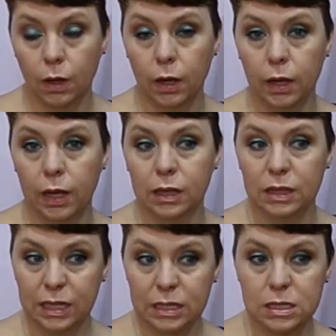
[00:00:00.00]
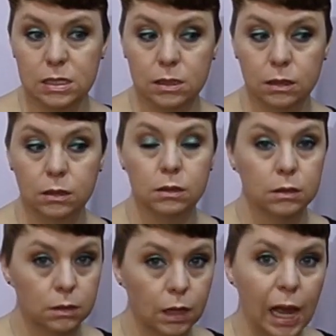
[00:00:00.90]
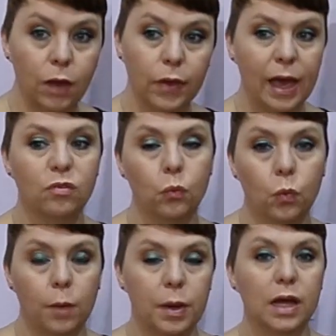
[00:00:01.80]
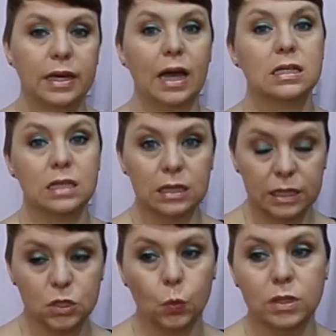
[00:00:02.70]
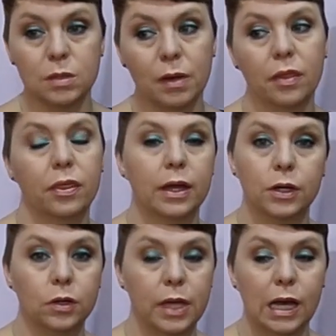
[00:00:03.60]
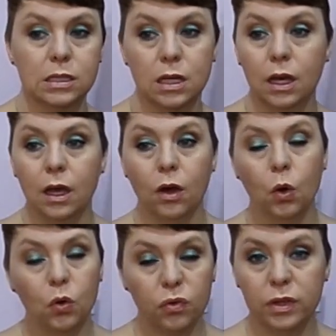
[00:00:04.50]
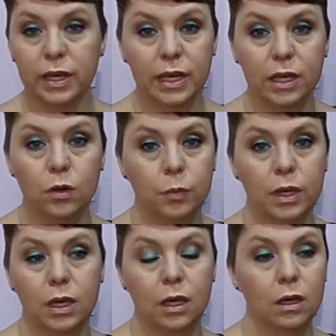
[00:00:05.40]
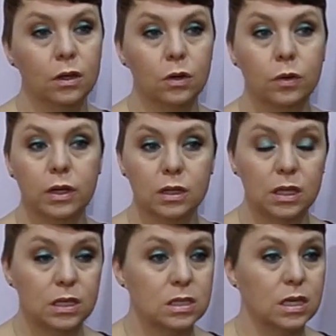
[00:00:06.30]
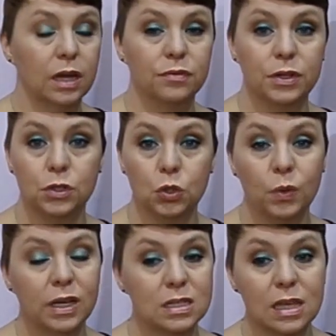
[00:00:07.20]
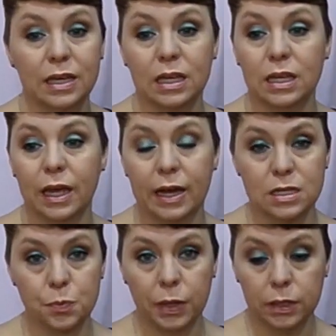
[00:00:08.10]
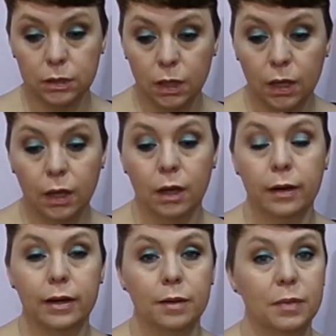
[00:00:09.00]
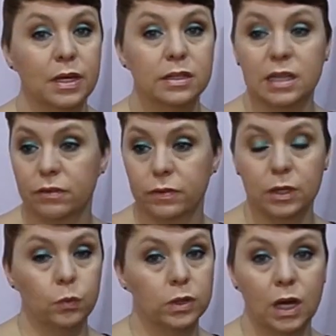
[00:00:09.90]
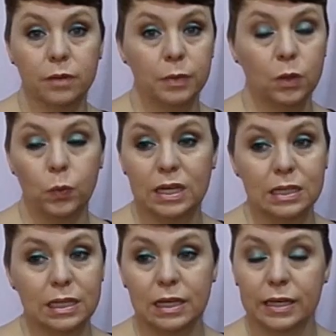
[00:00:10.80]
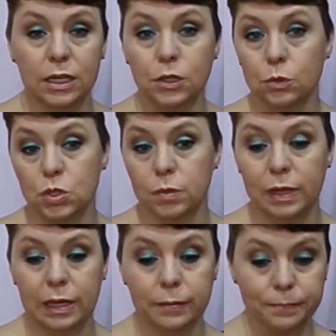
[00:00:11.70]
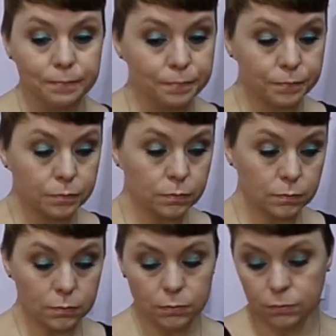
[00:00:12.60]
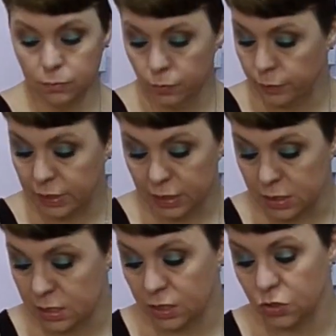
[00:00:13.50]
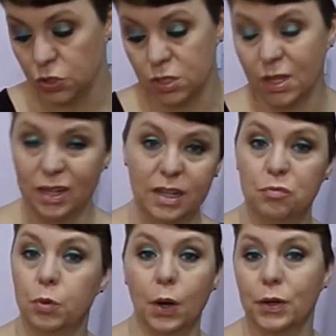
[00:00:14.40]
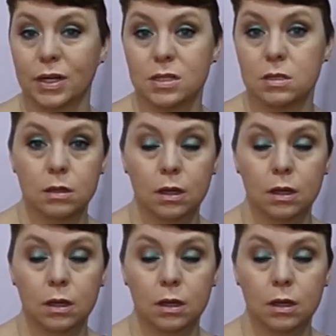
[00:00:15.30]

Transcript: at least I'll have a podcast at least once a month. I know that. Hopefully it'll be, you know, at least every 2 weeks like it has been. It definitely will not be weekly like it used to be, because there's just not enough progress